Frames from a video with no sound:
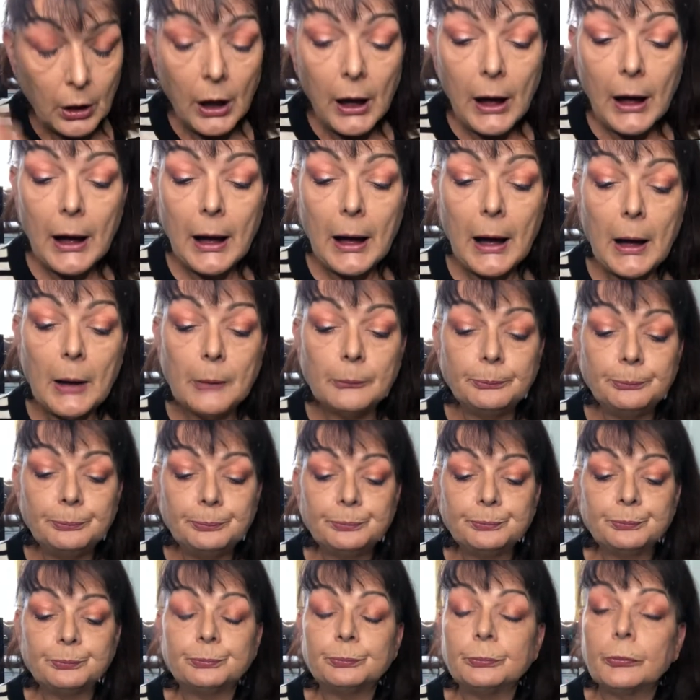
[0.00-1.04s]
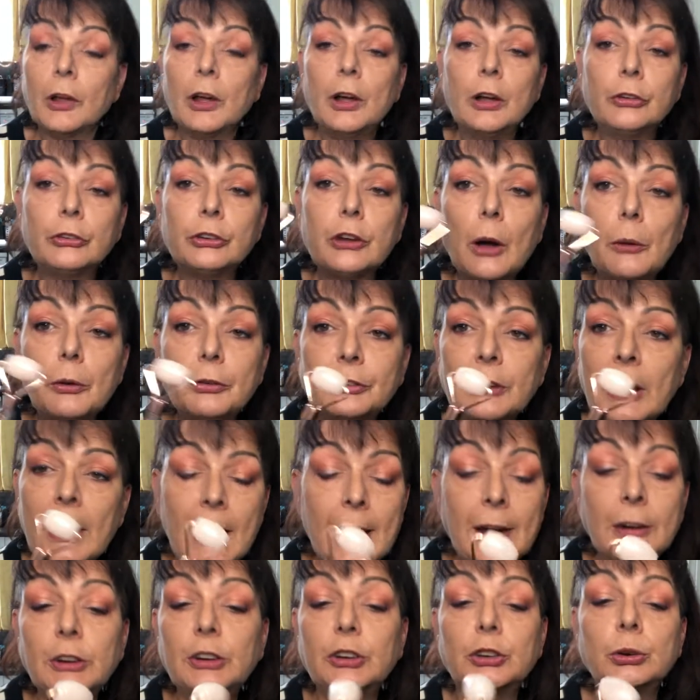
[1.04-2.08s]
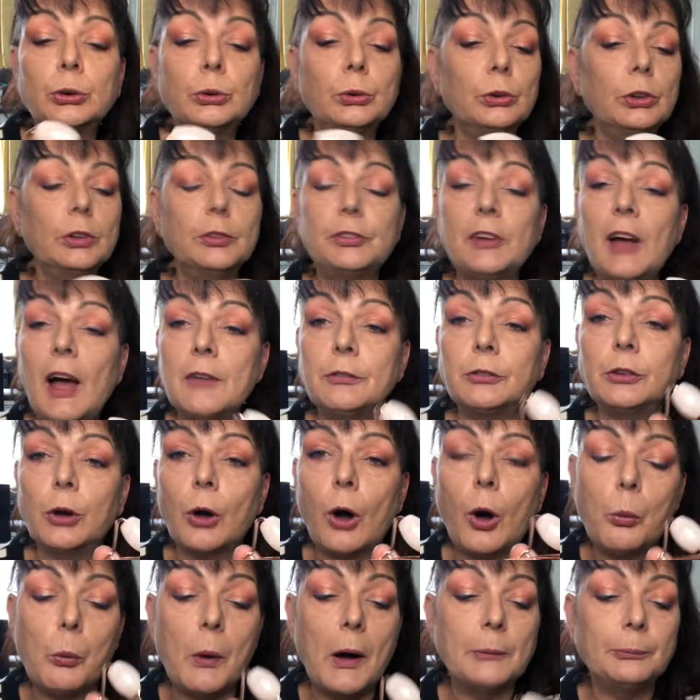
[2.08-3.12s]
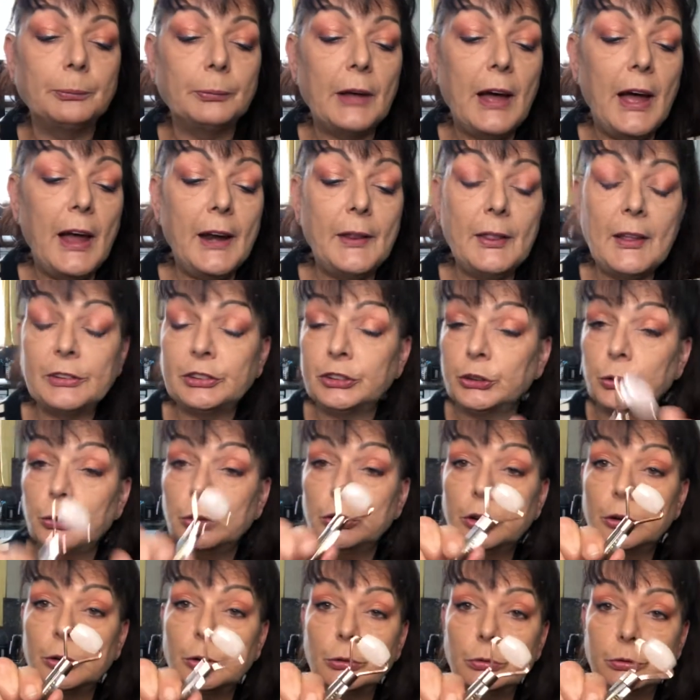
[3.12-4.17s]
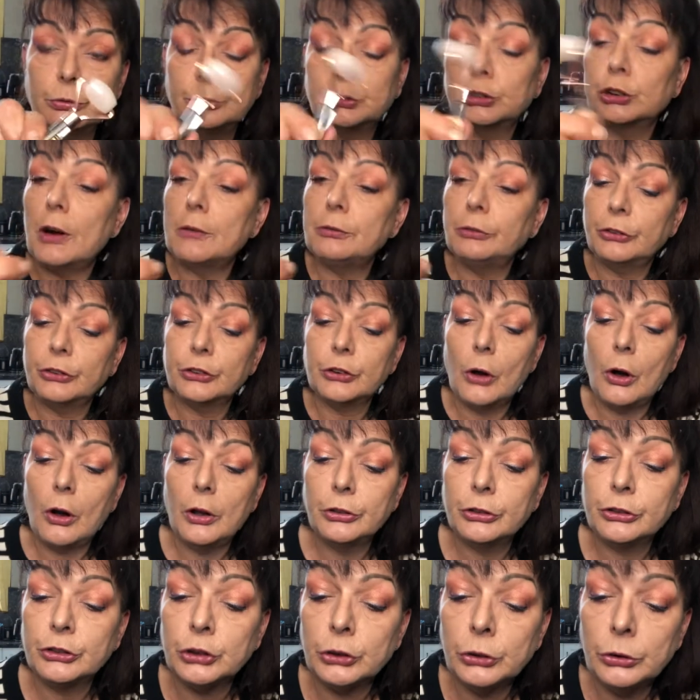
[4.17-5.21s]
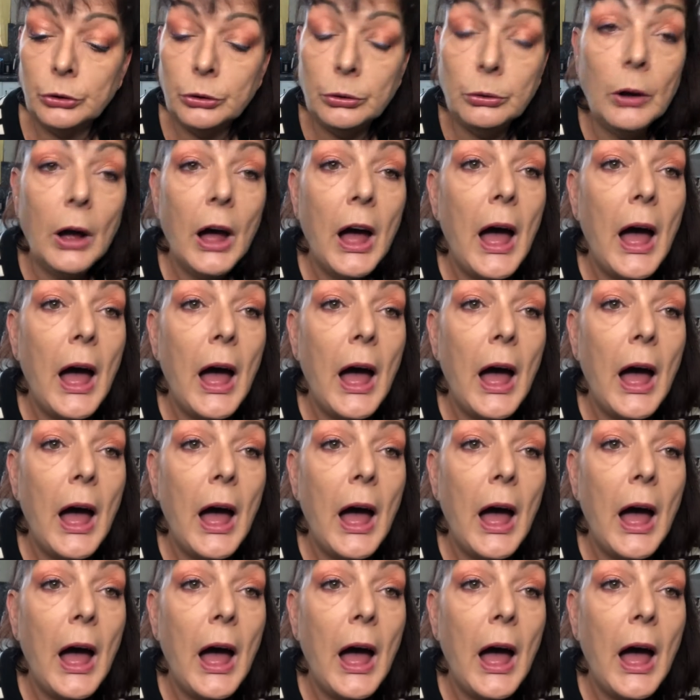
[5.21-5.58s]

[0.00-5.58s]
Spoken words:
So it's a handy tool if you haven't got one, and that's a good little travel size too.